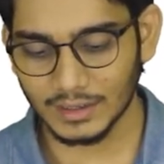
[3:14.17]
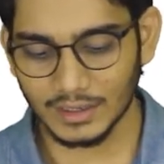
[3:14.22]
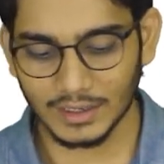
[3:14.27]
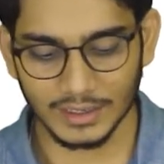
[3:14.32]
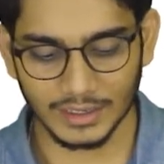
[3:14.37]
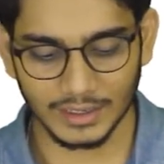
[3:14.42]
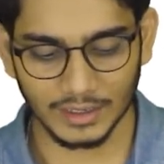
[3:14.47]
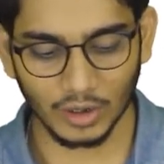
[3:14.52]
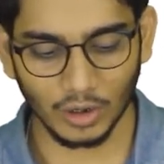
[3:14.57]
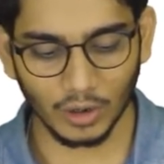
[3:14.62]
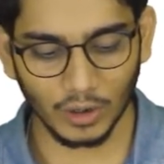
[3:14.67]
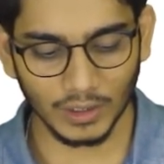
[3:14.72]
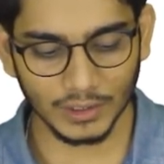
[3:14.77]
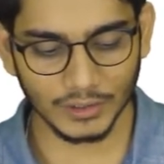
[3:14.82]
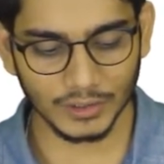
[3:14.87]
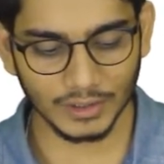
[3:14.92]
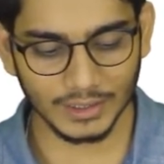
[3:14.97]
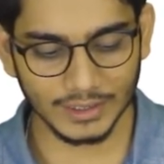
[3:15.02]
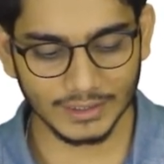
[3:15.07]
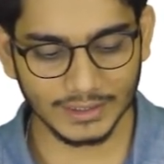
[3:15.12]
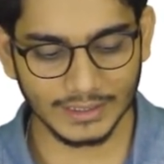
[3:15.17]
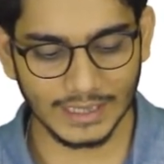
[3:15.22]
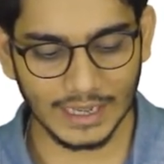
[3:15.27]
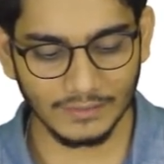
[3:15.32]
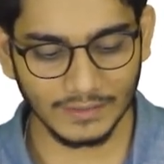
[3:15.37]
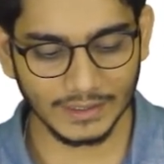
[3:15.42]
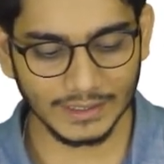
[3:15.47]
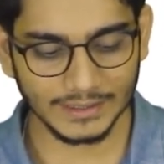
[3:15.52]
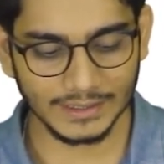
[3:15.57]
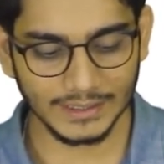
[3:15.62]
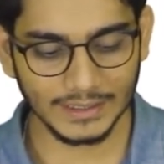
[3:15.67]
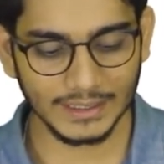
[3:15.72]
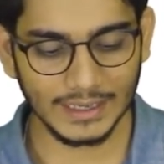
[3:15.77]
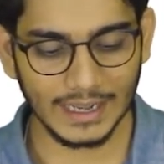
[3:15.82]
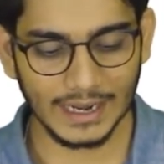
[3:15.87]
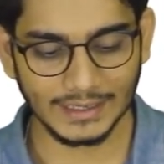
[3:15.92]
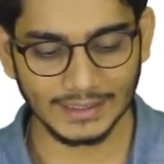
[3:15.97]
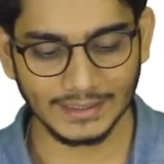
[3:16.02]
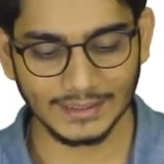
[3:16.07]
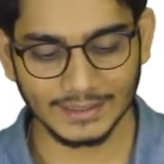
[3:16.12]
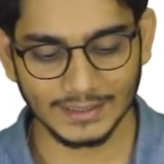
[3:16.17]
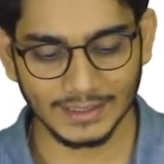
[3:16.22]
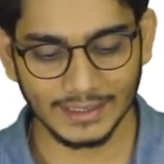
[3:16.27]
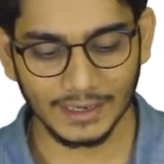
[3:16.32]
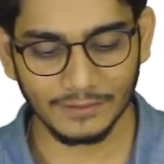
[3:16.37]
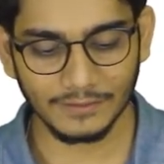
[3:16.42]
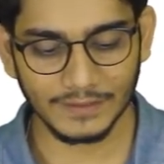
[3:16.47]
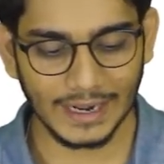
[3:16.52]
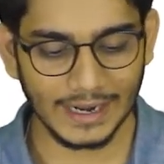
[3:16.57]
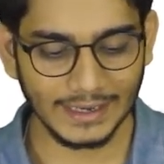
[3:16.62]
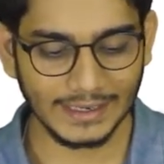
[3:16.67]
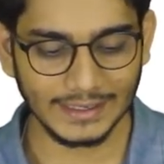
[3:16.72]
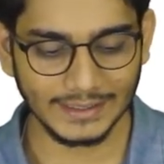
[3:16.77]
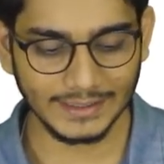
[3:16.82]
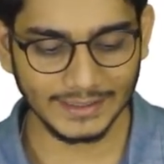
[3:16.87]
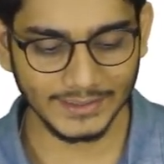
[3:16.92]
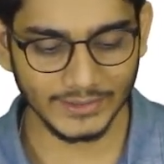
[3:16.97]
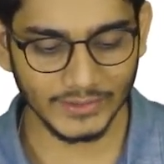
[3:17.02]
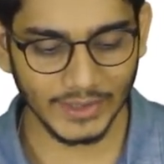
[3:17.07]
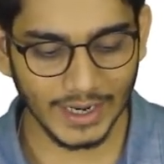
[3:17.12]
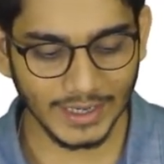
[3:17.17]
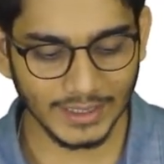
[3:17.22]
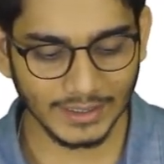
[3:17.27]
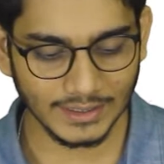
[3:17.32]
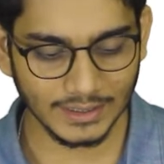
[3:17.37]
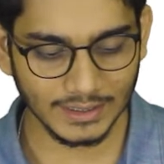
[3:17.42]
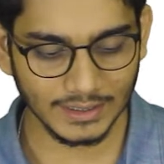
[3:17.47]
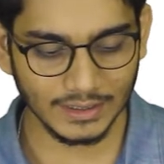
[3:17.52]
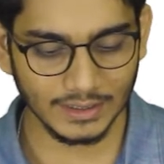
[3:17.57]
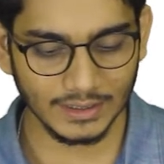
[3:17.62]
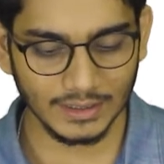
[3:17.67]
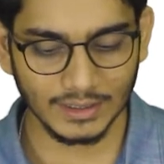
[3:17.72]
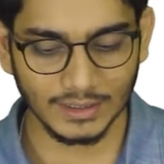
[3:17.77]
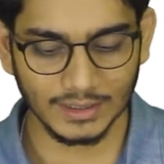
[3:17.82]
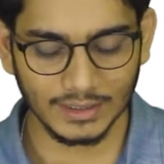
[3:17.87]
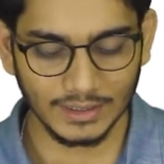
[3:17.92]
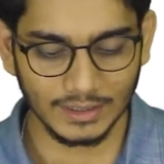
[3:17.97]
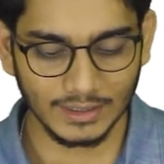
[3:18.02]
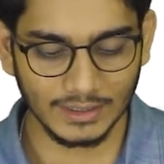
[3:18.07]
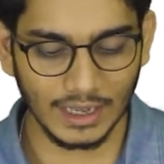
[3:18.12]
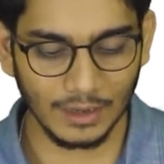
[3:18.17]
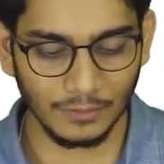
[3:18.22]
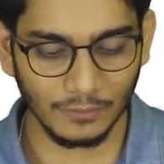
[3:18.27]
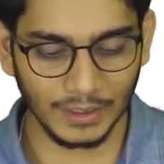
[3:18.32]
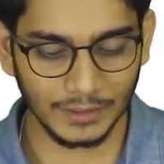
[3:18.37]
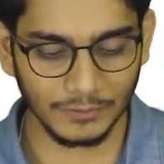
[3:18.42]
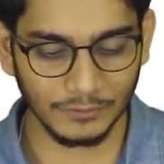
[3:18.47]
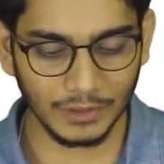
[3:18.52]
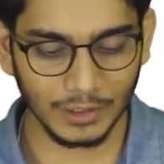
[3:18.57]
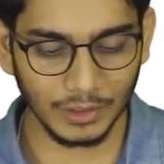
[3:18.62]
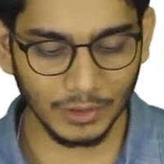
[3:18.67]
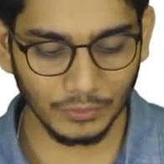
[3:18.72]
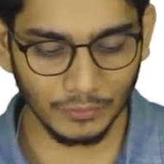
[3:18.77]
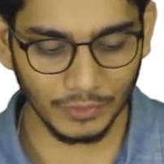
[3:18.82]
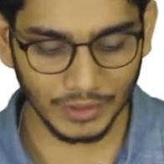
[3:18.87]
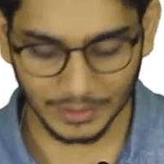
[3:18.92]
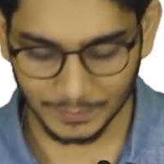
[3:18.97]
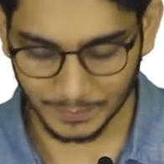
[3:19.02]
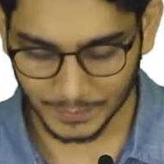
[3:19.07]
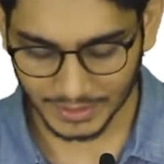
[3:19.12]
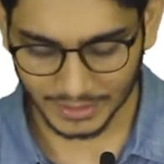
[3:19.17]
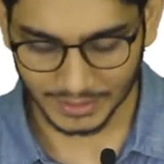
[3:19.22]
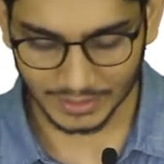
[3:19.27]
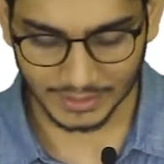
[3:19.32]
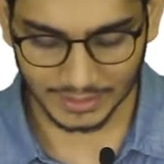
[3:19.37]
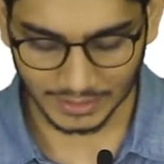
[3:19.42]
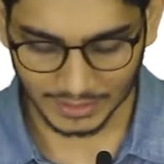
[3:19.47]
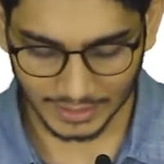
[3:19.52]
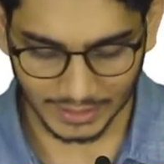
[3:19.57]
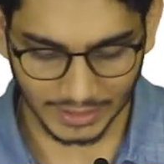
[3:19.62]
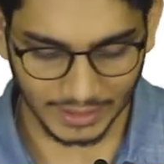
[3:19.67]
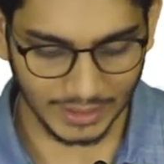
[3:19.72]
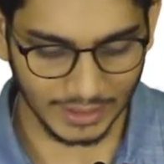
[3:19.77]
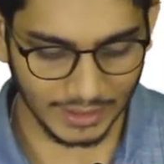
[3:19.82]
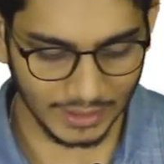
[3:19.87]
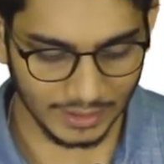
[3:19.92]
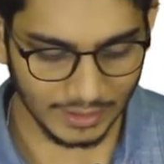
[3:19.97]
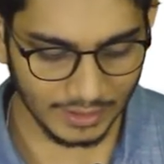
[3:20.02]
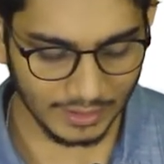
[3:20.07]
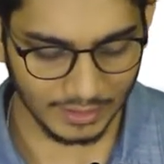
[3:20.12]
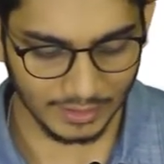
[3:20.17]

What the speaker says: E also doesn't have anything at its left and at its right. Now what we'll do, we'll print E.